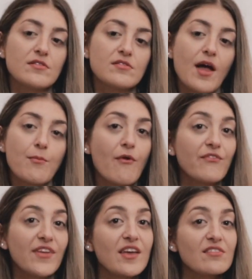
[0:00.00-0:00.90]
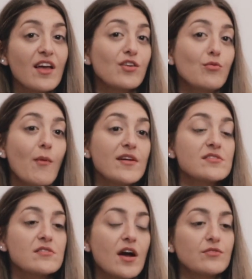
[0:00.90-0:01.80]
this type of things like you might
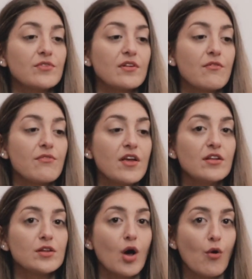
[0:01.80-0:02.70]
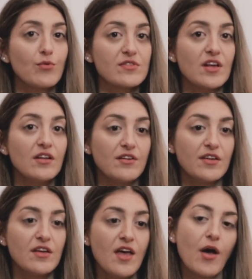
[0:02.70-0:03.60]
start with a very low
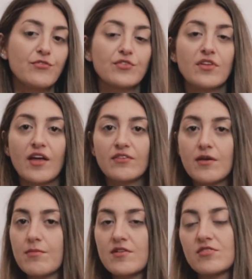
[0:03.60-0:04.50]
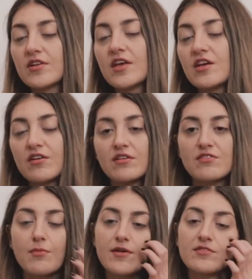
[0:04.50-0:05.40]
salary after that they basically
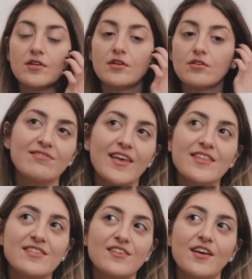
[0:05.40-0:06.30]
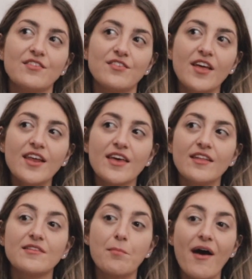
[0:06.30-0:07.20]
increased my salary it's
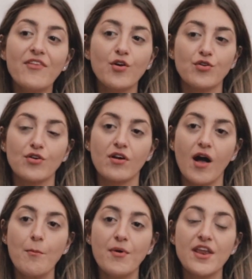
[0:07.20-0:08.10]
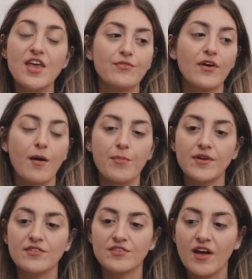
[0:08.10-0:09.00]
really depending on your company, if the
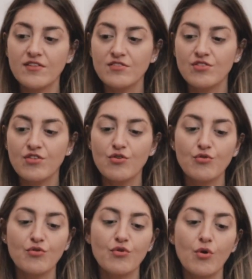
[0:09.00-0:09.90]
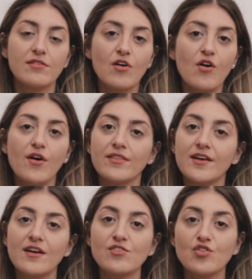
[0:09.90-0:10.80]
company trusts you. So
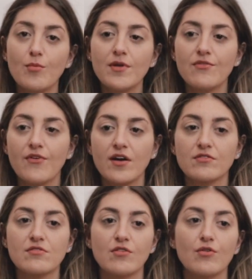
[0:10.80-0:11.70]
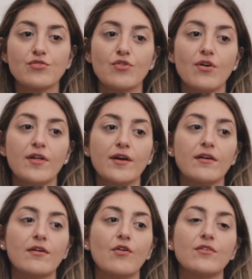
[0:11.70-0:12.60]
there are so many factors also like
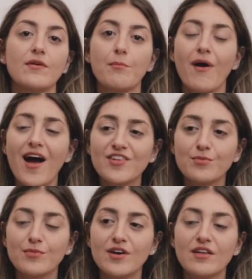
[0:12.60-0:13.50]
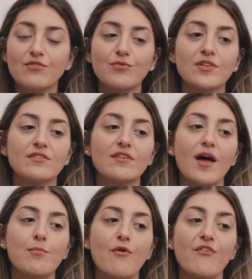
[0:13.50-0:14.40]
your department, what
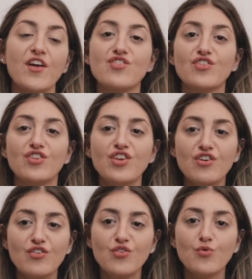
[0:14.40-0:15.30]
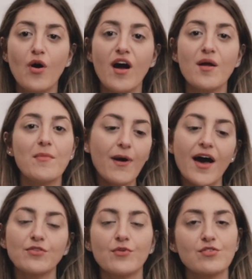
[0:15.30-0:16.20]
type of engineer you are.
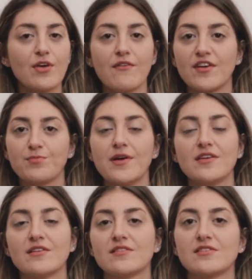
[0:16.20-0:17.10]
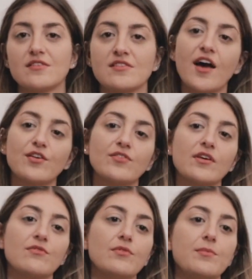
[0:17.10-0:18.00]
But once you have experiences, I don't
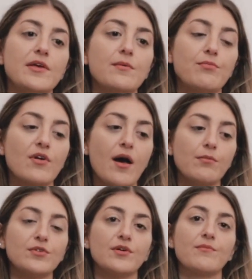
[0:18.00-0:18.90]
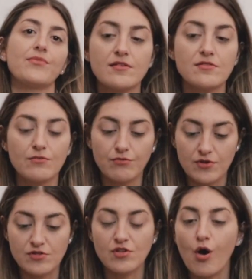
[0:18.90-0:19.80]
think it will be a problem is
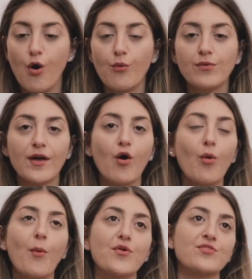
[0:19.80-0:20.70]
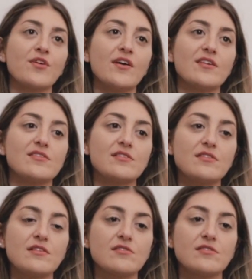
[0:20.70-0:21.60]
we saw like almost
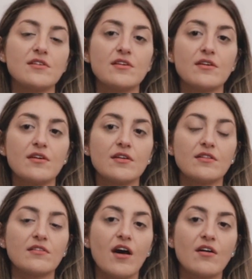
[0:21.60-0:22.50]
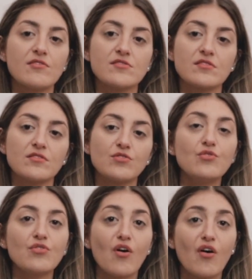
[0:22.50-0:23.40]
60,000
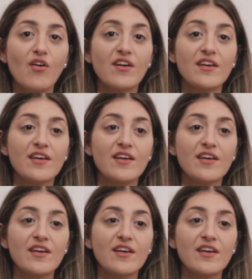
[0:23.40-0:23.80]
euro,